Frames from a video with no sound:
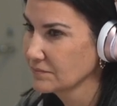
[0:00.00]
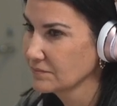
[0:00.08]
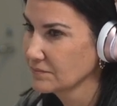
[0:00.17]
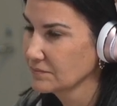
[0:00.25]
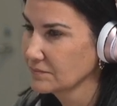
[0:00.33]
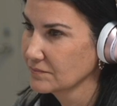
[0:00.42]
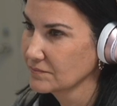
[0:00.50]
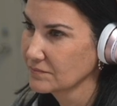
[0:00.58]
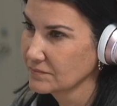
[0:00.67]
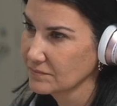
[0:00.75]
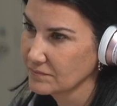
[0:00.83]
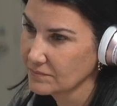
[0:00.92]

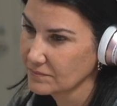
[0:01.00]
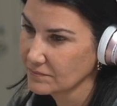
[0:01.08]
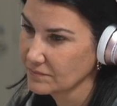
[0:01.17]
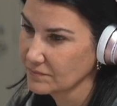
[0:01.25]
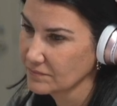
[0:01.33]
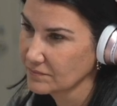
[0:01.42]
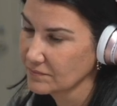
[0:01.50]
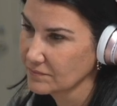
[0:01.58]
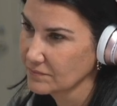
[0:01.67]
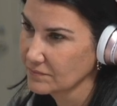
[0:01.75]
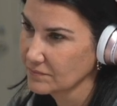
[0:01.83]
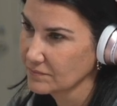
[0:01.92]

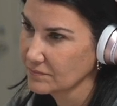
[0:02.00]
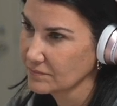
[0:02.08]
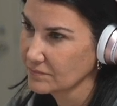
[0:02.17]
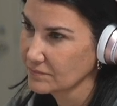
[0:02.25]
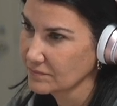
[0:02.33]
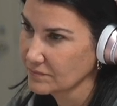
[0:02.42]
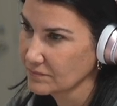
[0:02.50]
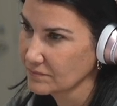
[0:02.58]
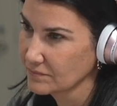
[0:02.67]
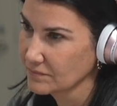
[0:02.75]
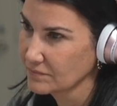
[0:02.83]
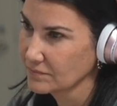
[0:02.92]

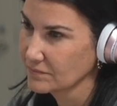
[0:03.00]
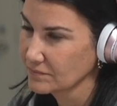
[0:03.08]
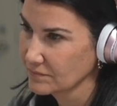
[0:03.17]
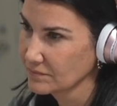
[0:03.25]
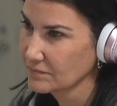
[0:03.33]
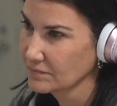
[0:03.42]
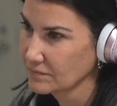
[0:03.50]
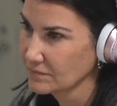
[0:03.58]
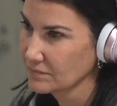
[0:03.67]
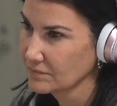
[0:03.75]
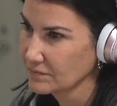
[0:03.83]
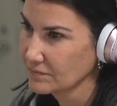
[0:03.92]

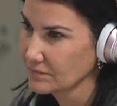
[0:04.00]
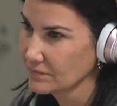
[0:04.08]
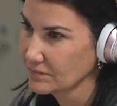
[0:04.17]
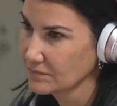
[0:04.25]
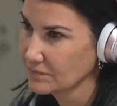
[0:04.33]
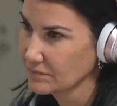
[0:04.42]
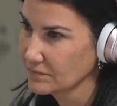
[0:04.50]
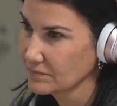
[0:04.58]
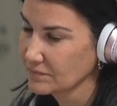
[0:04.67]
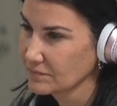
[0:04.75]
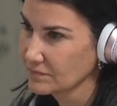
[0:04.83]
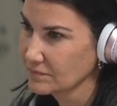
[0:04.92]

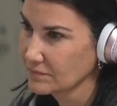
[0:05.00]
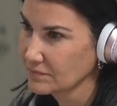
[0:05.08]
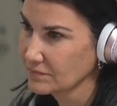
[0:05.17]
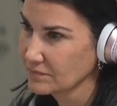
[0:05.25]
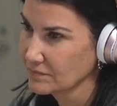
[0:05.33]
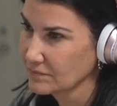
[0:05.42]
[no speech]